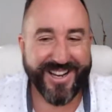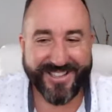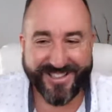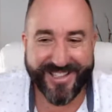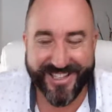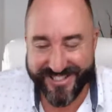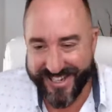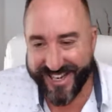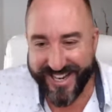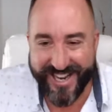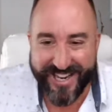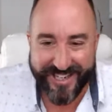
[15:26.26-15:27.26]
Yes, I
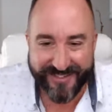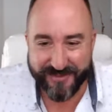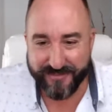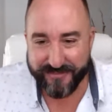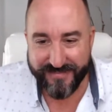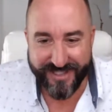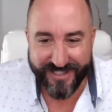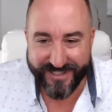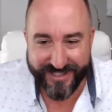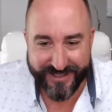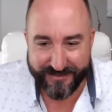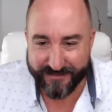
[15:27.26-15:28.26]
have,
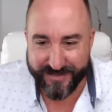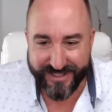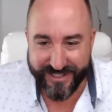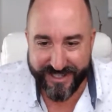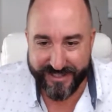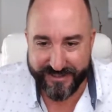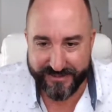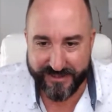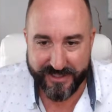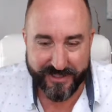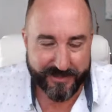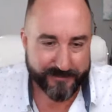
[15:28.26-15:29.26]
but
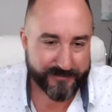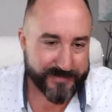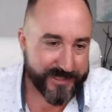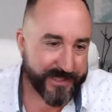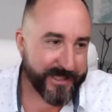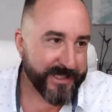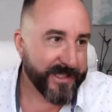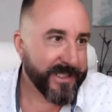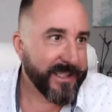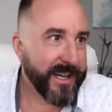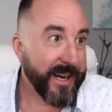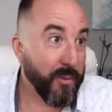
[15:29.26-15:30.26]
I
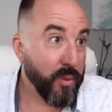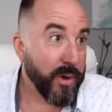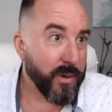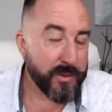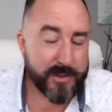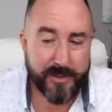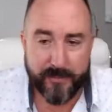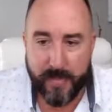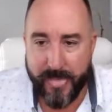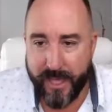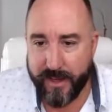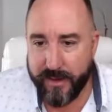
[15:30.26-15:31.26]
won't.
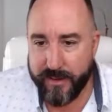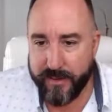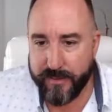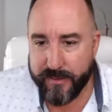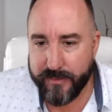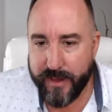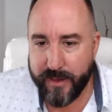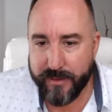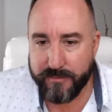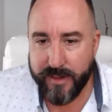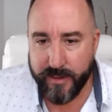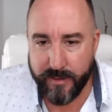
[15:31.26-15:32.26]

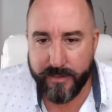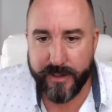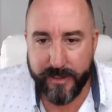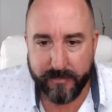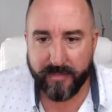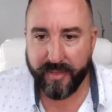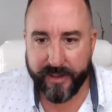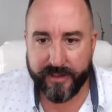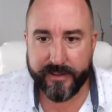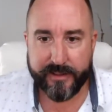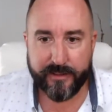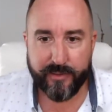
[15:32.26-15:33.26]
I am
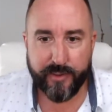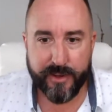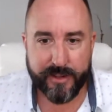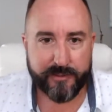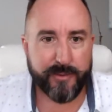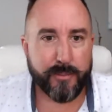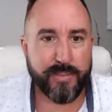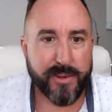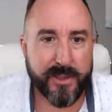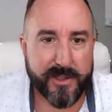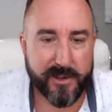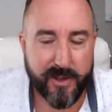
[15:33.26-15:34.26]
thinking of running for
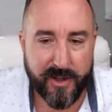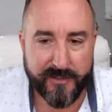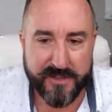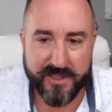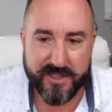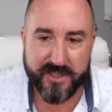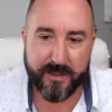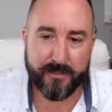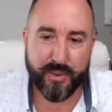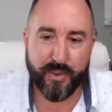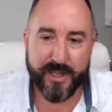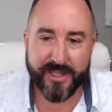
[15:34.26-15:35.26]
political office at some
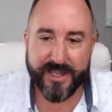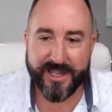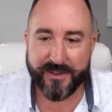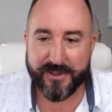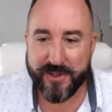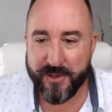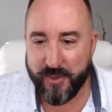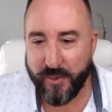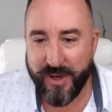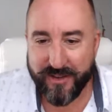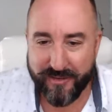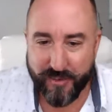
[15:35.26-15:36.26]
point. I don't know
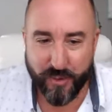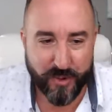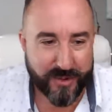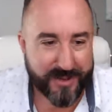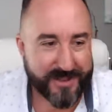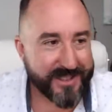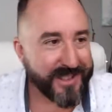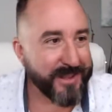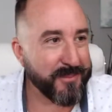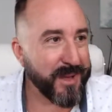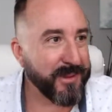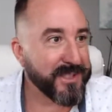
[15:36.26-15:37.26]
what for.
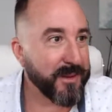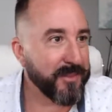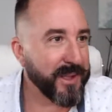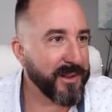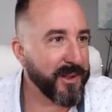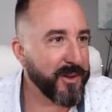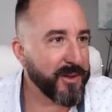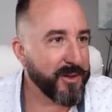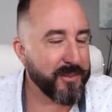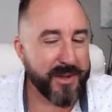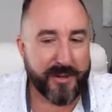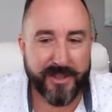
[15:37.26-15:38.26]
Maybe something
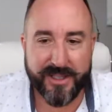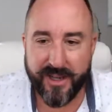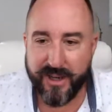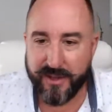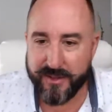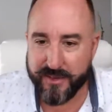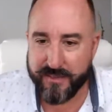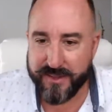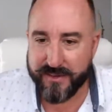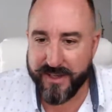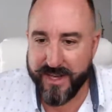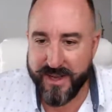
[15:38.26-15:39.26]
local, maybe
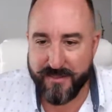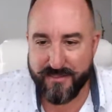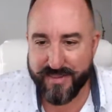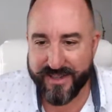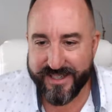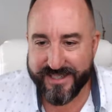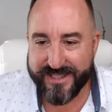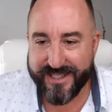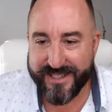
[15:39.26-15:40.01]
congressman, but